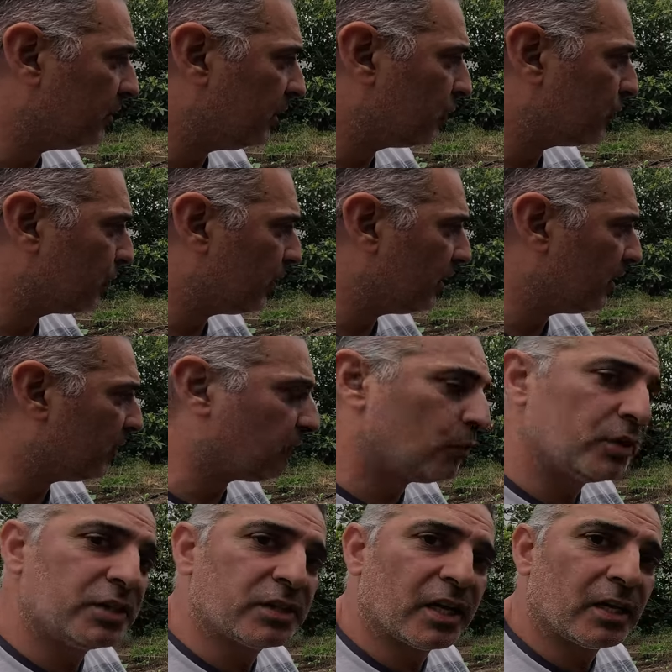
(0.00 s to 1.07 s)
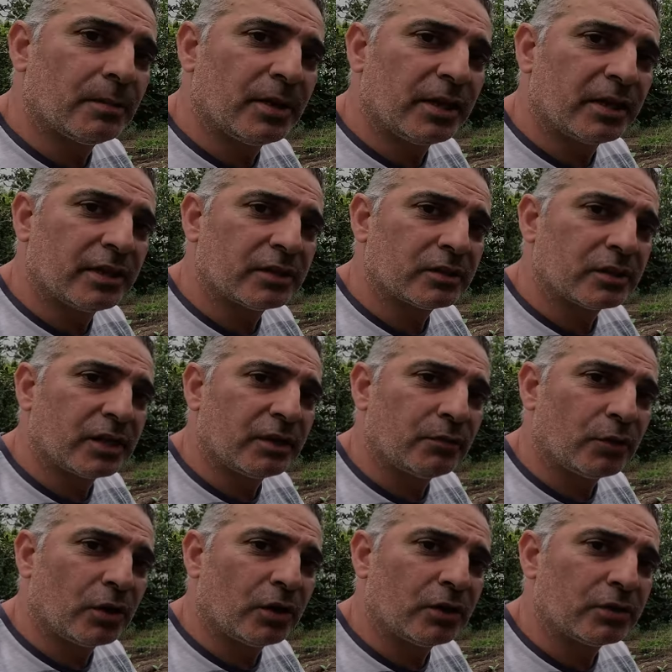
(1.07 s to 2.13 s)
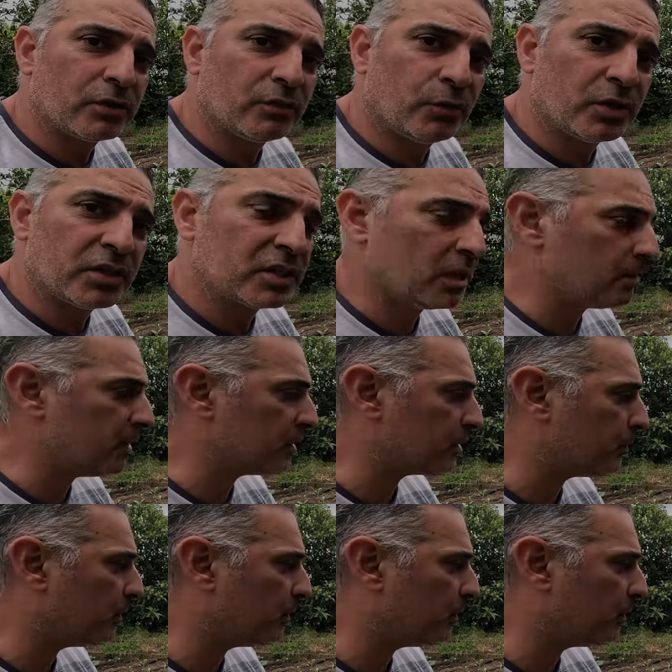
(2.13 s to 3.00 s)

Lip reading: these were planted out 40 centimeters in rows, 40 centimeters